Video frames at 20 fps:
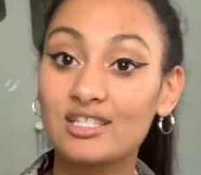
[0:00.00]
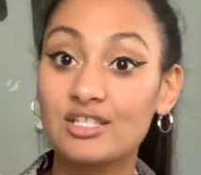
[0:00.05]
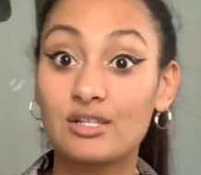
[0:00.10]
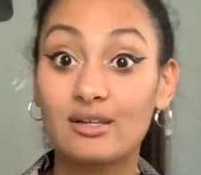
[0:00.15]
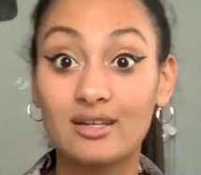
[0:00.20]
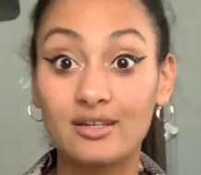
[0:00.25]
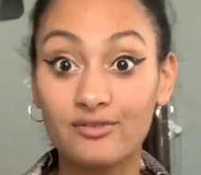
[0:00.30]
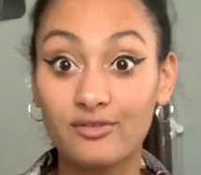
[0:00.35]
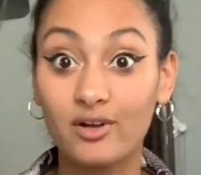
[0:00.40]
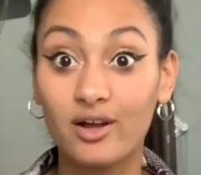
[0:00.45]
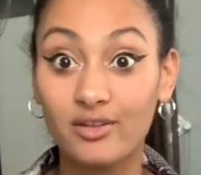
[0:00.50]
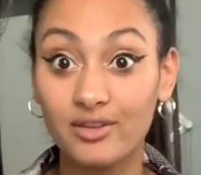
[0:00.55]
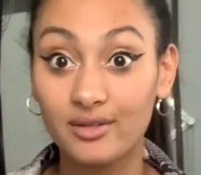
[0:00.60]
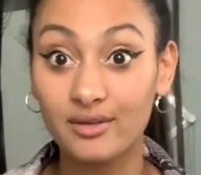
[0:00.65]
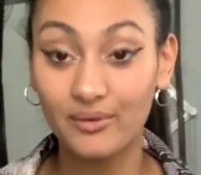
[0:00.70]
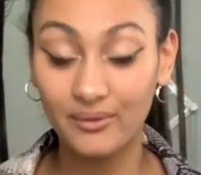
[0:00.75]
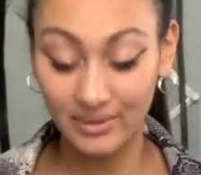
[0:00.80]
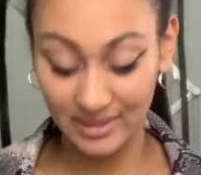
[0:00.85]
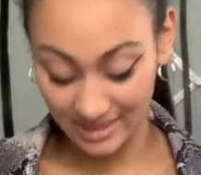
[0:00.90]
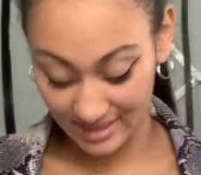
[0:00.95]
Sorry for all the
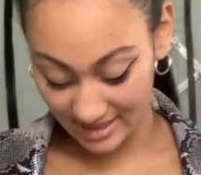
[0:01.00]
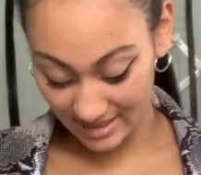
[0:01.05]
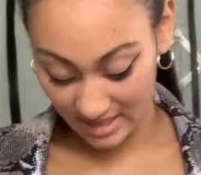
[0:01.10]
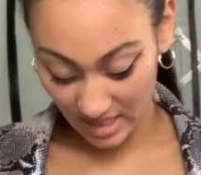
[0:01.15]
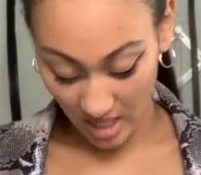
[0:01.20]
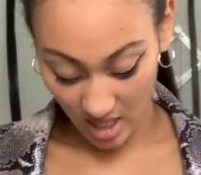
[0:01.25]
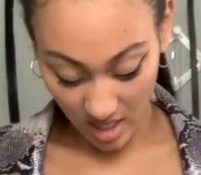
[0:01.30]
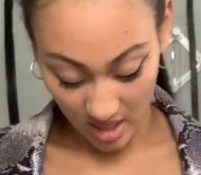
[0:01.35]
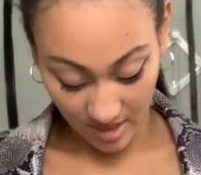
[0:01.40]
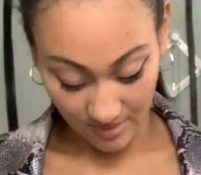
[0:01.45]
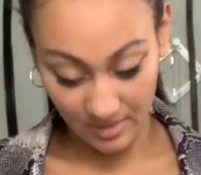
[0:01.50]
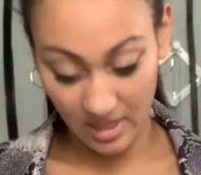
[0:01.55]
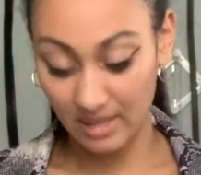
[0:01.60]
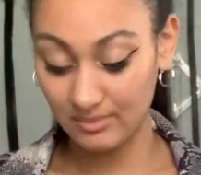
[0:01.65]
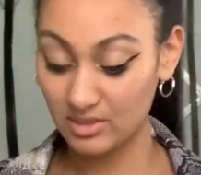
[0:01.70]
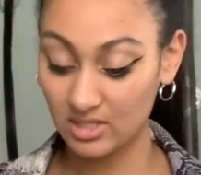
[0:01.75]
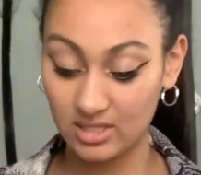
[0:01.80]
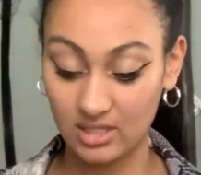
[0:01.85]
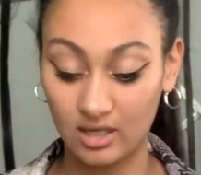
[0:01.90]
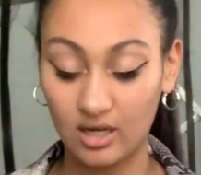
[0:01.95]
noise. Um,
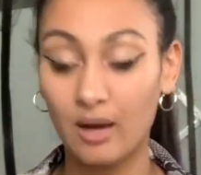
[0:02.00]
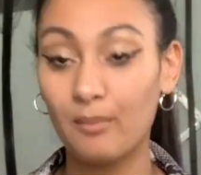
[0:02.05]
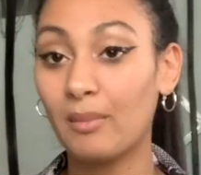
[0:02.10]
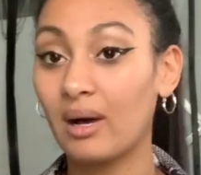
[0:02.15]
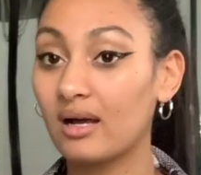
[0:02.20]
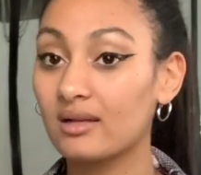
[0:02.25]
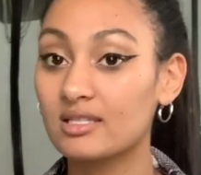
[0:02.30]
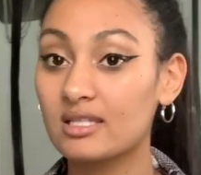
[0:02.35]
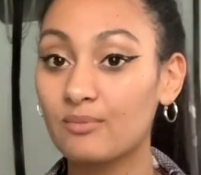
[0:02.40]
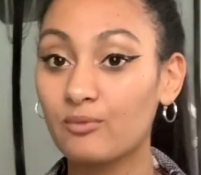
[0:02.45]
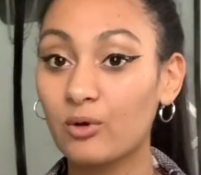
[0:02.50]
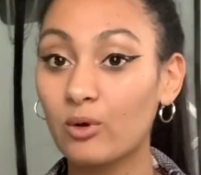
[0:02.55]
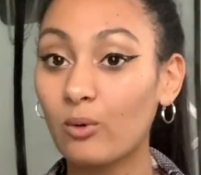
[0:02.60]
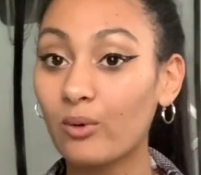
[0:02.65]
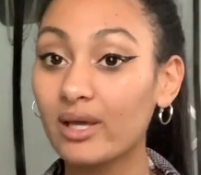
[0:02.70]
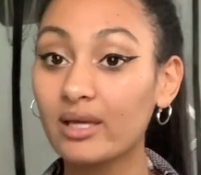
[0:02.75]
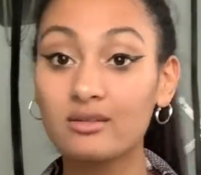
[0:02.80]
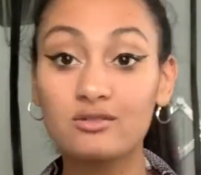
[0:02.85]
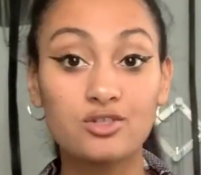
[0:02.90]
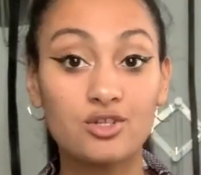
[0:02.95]
I'm just gonna unbox them real
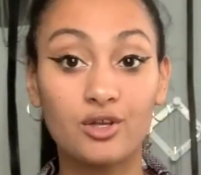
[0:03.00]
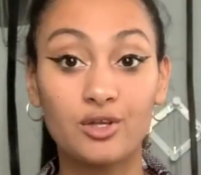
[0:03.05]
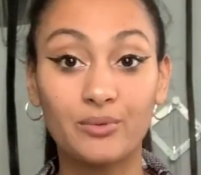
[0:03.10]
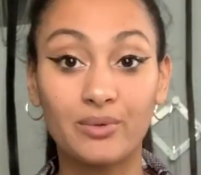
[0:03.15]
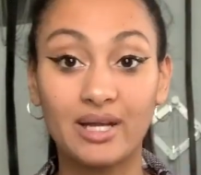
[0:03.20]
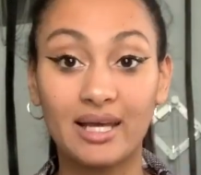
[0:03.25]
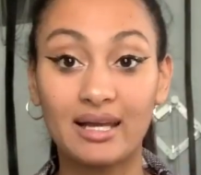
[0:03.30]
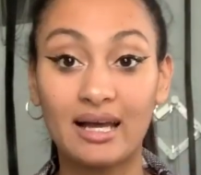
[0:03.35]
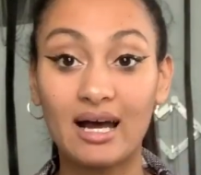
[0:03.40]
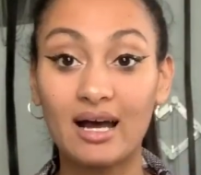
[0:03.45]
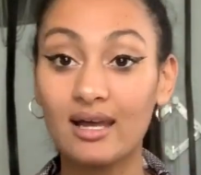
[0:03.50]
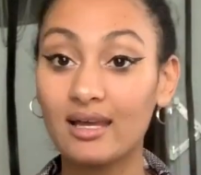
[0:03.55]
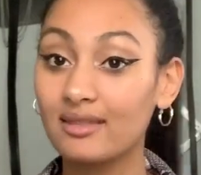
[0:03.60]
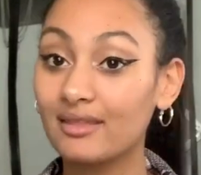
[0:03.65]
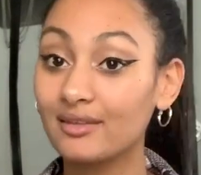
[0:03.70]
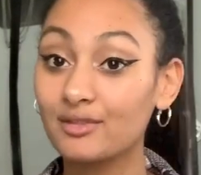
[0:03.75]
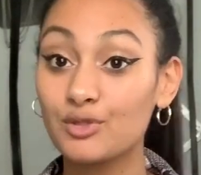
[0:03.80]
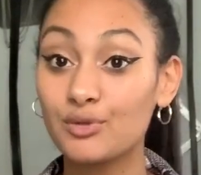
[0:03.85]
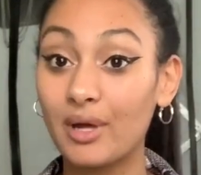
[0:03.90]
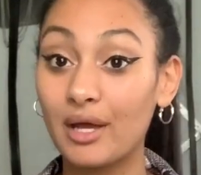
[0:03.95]
quick, show you what I got, and
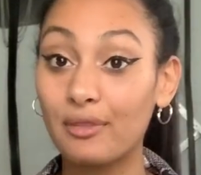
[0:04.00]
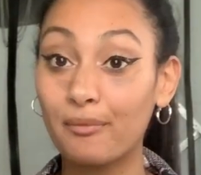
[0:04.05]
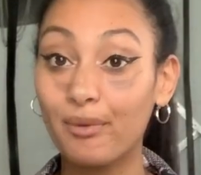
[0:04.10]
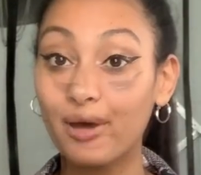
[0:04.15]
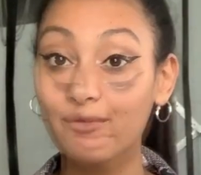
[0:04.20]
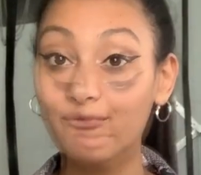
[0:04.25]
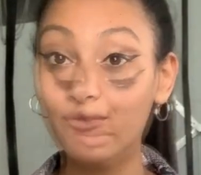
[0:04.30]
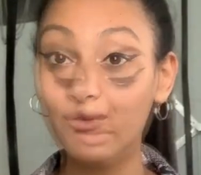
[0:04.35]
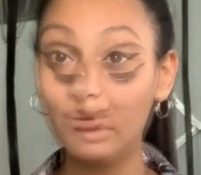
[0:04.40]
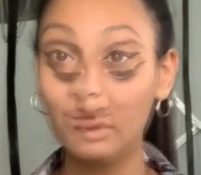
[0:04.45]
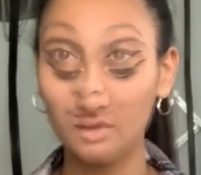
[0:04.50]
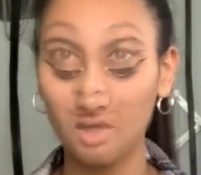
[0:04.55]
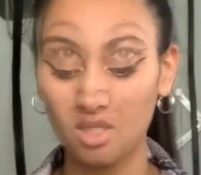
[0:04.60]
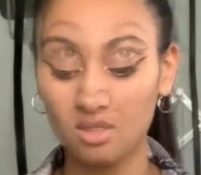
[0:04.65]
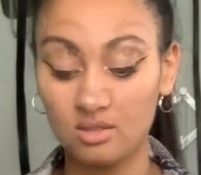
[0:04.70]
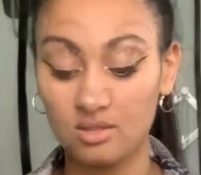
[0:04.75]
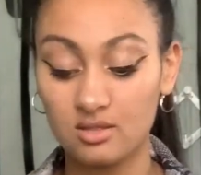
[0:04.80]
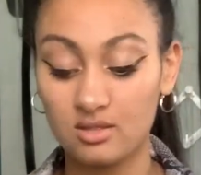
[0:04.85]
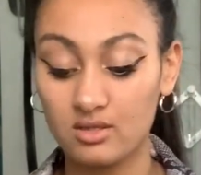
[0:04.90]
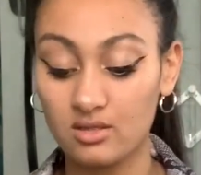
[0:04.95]
then try them on for you.
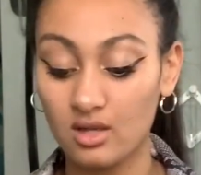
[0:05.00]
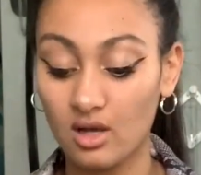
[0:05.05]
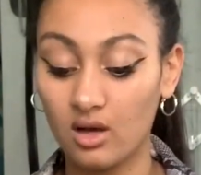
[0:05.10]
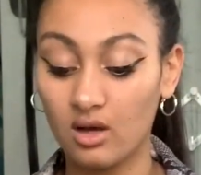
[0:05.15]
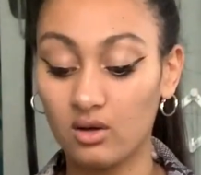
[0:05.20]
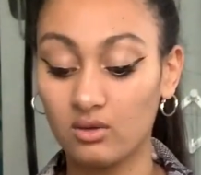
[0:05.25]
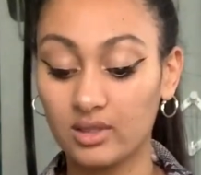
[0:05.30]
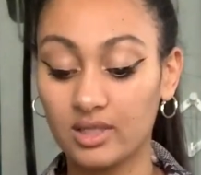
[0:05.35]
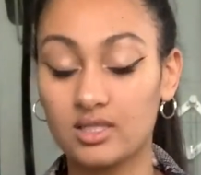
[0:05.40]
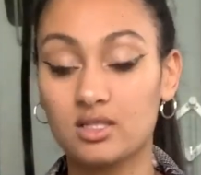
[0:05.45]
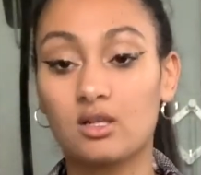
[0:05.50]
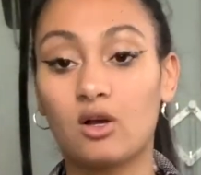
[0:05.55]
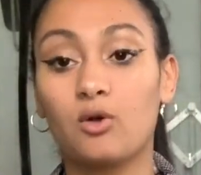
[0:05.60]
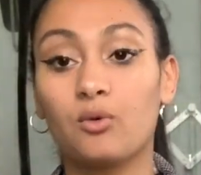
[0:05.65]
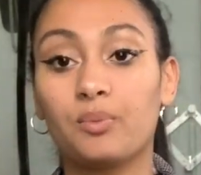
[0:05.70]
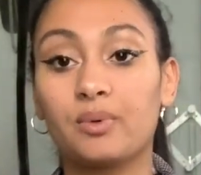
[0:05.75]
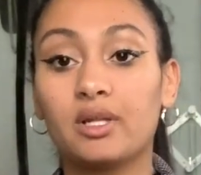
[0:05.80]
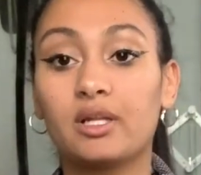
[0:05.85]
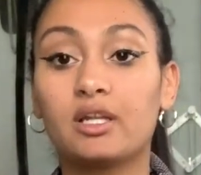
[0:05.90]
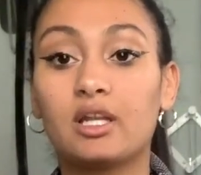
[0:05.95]
So let's
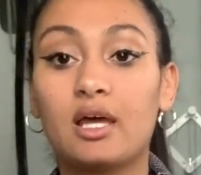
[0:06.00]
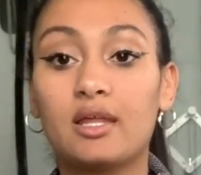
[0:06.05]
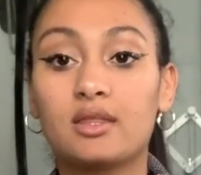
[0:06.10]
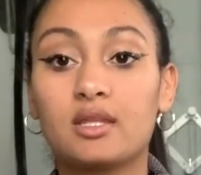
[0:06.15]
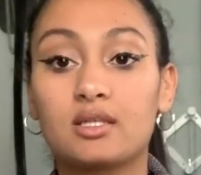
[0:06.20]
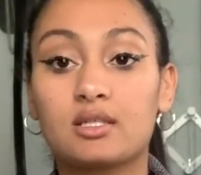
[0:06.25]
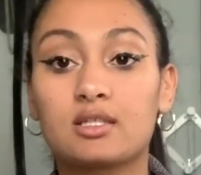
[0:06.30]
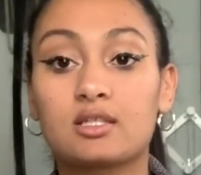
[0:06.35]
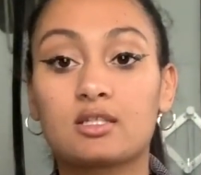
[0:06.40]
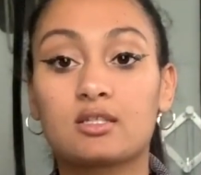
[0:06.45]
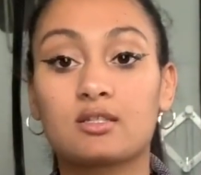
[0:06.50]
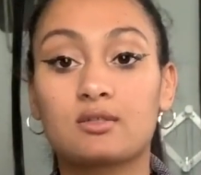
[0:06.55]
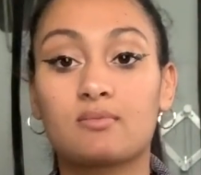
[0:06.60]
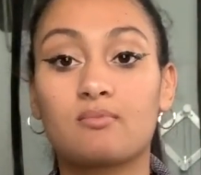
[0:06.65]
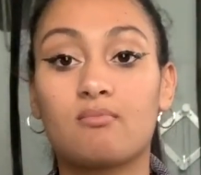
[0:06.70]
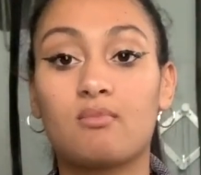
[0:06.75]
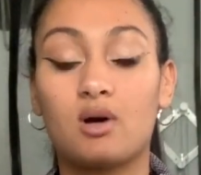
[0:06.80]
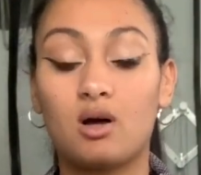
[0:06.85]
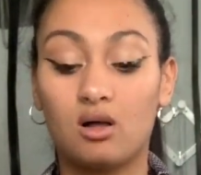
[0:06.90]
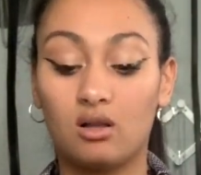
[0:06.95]
open the
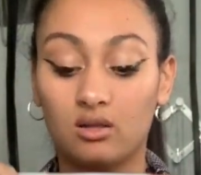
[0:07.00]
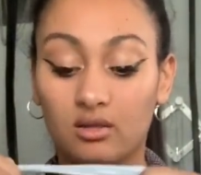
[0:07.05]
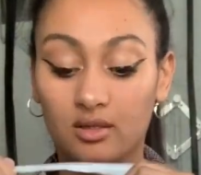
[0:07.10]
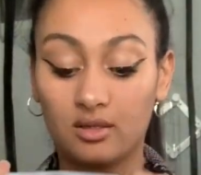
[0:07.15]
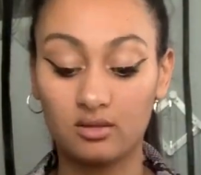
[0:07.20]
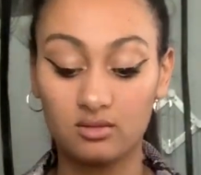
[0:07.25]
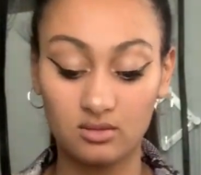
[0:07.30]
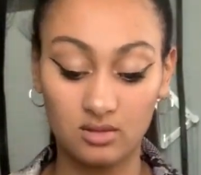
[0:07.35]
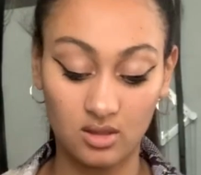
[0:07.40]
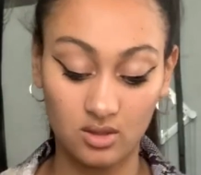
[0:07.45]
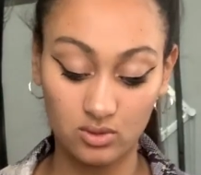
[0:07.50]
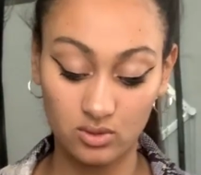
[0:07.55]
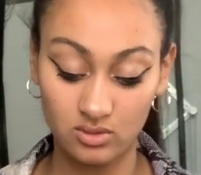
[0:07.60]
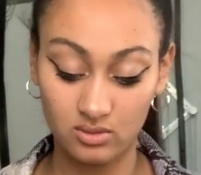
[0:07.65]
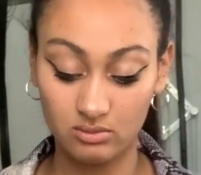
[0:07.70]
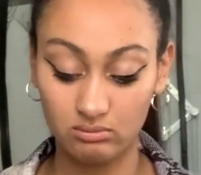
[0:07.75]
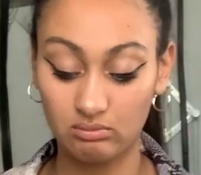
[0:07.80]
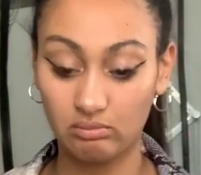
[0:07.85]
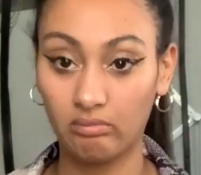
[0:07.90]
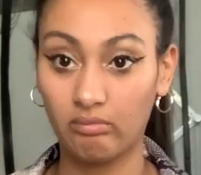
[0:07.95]
smaller,
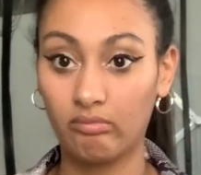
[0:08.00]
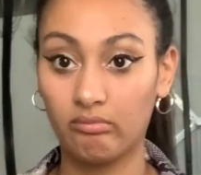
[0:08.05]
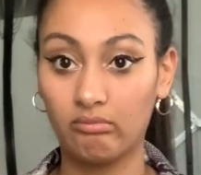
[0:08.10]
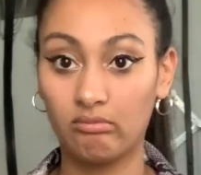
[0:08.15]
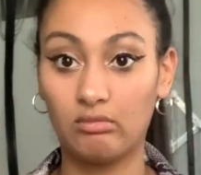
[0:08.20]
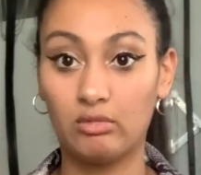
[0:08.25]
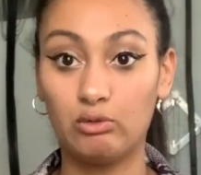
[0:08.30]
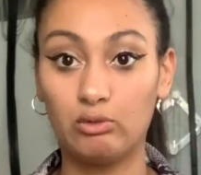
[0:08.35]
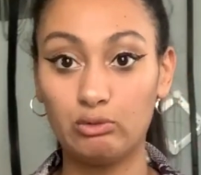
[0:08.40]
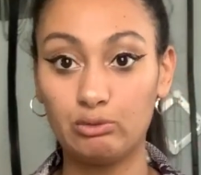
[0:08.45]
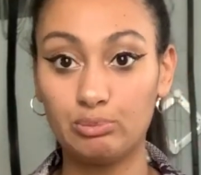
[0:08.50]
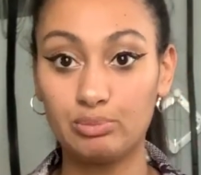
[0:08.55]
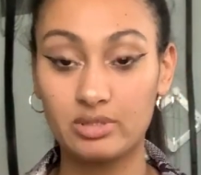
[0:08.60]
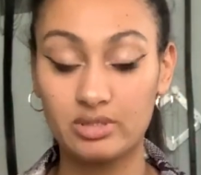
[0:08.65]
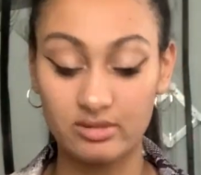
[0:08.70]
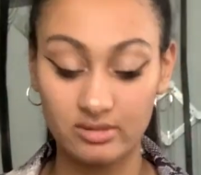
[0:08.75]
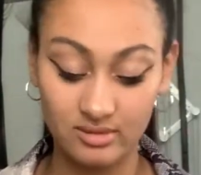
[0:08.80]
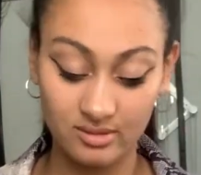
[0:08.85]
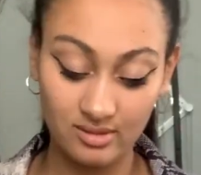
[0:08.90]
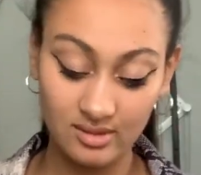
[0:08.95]
oops.